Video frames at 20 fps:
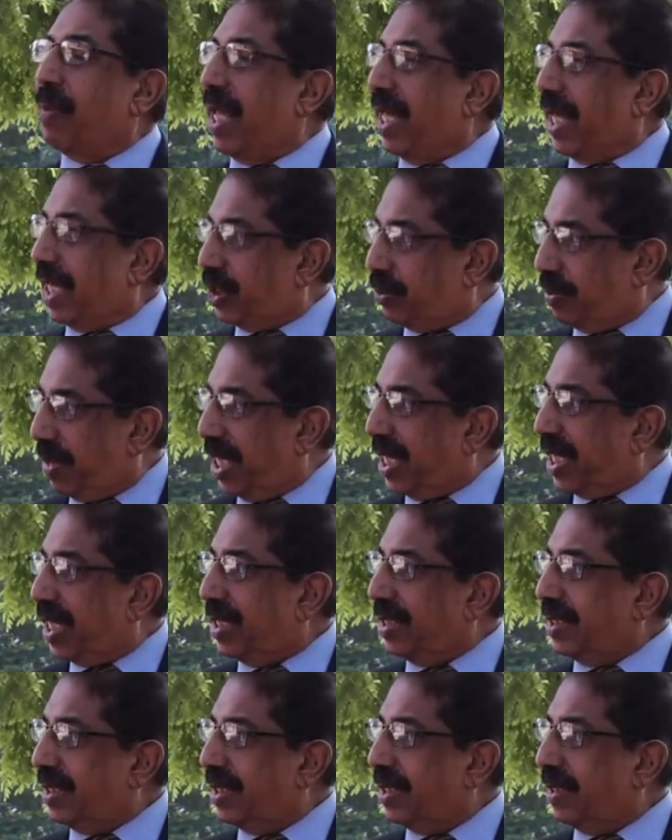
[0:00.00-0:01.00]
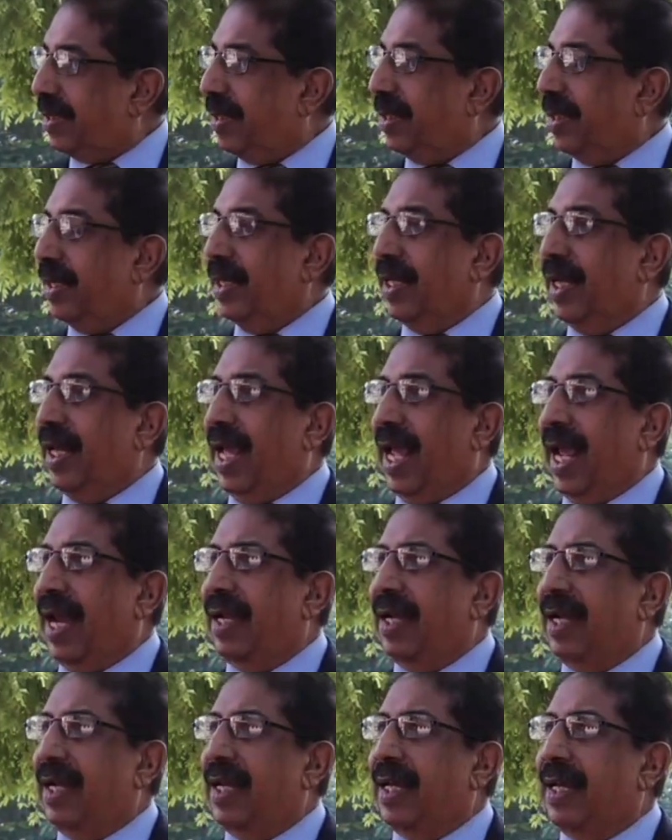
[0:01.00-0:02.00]
with my experience
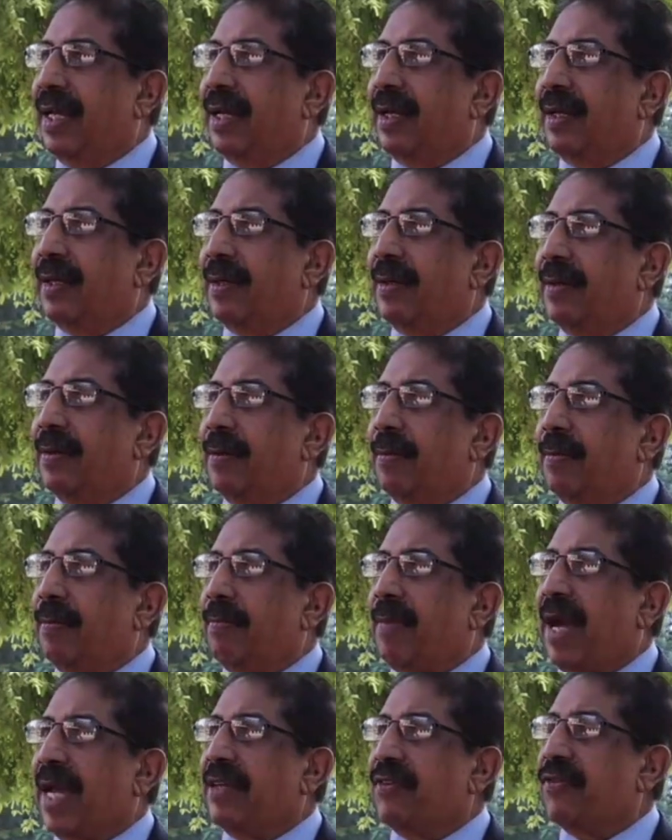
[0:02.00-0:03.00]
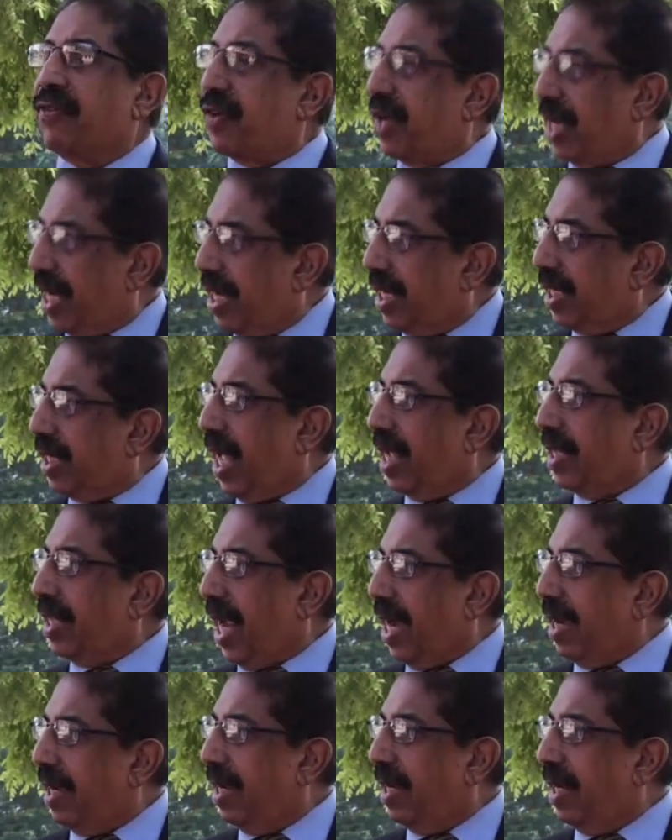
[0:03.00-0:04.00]
and my
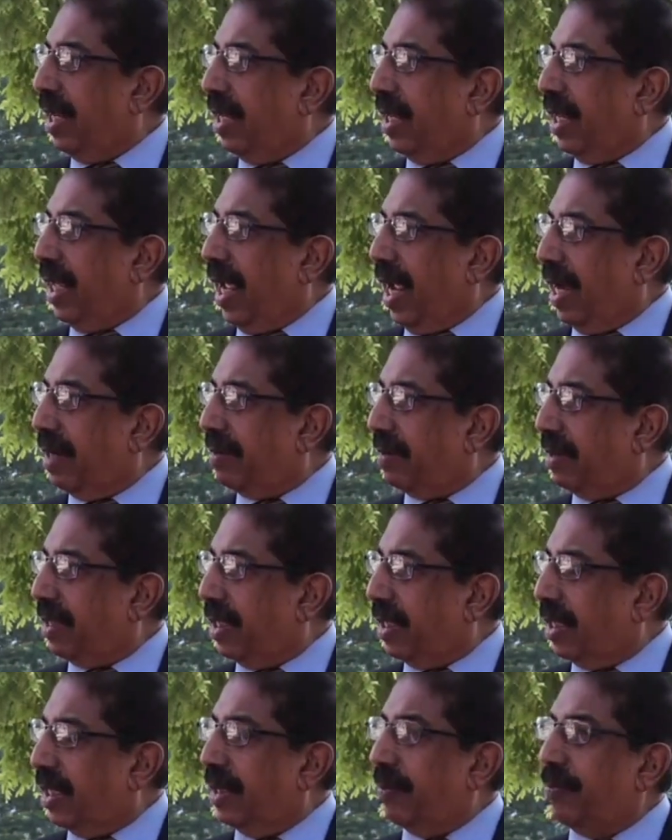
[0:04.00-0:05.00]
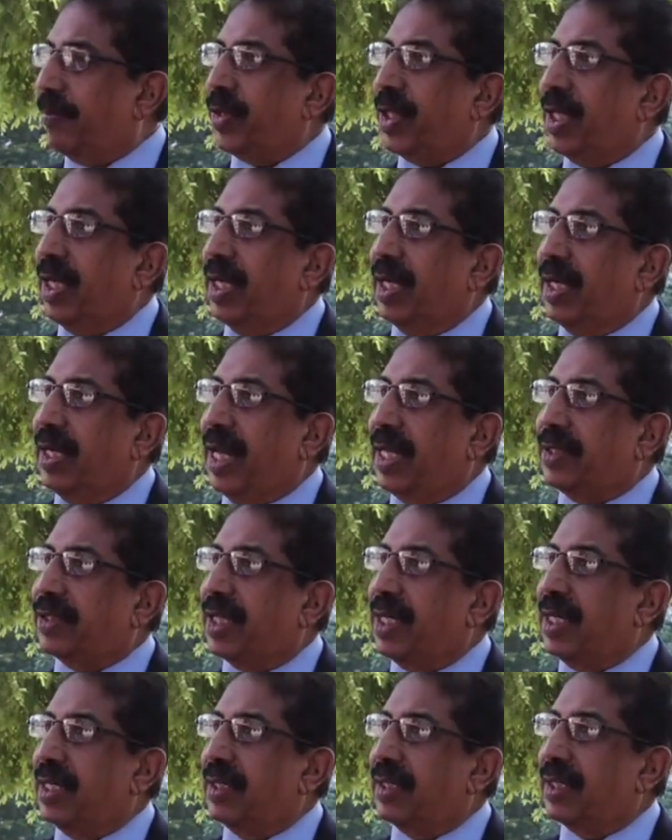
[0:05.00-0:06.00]
training I had at
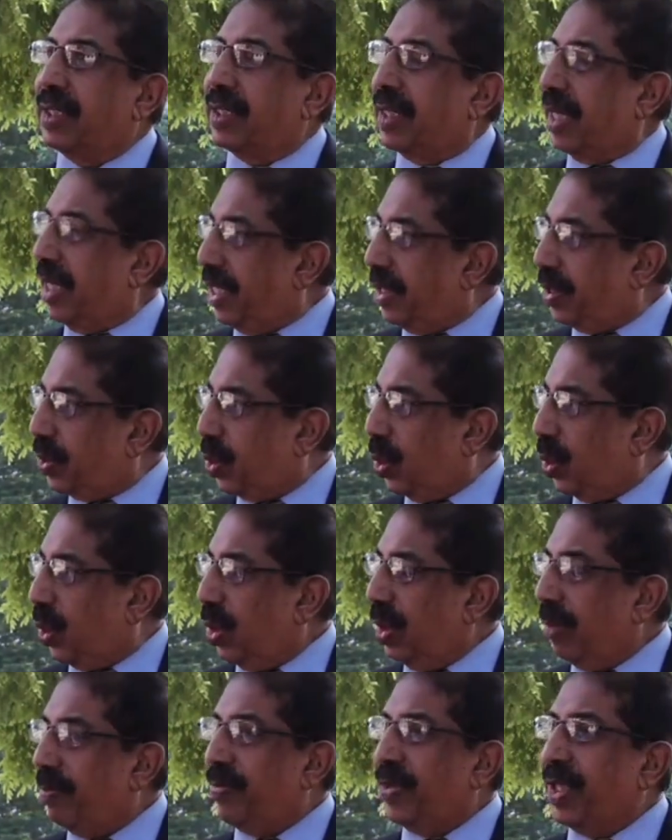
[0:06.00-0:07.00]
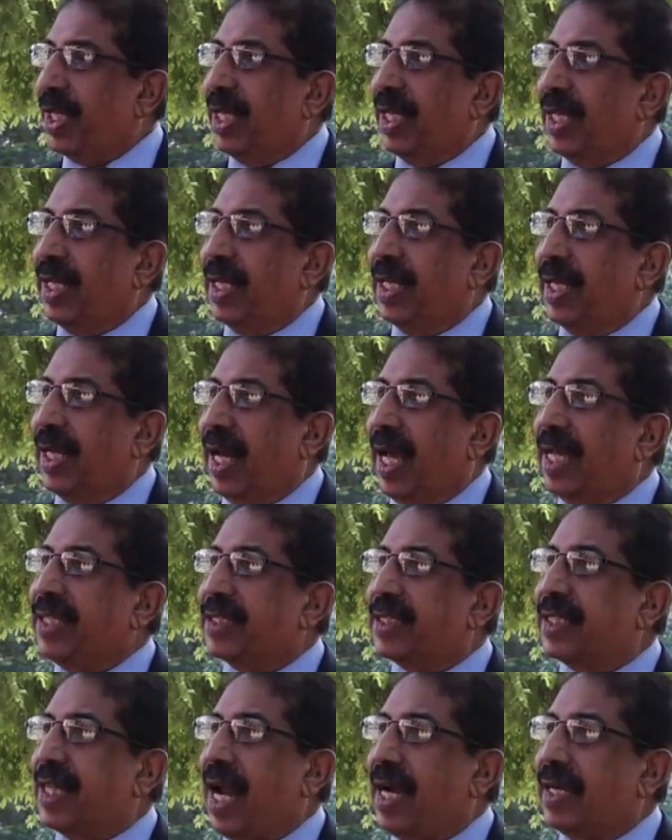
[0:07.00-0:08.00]
National Cadet Corps,
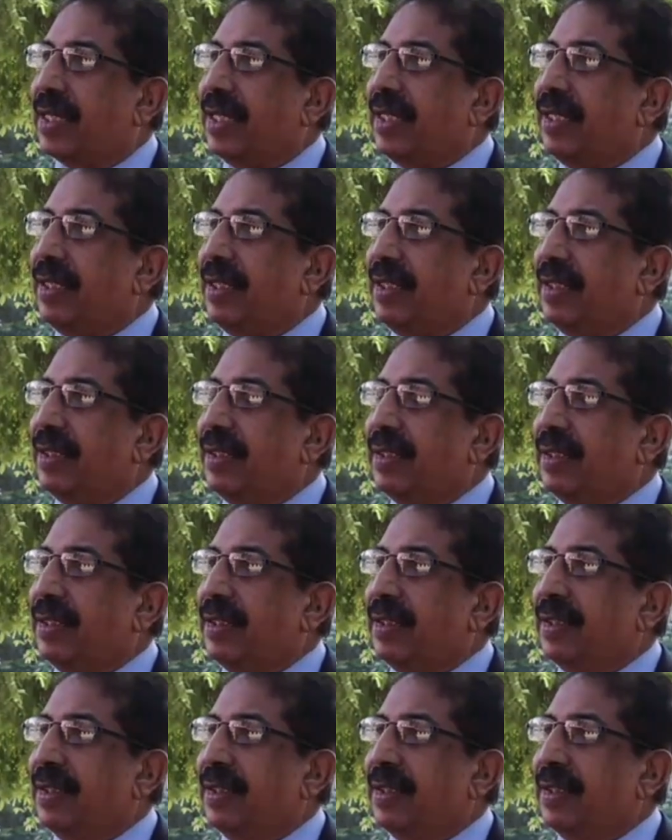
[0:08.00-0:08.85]
I started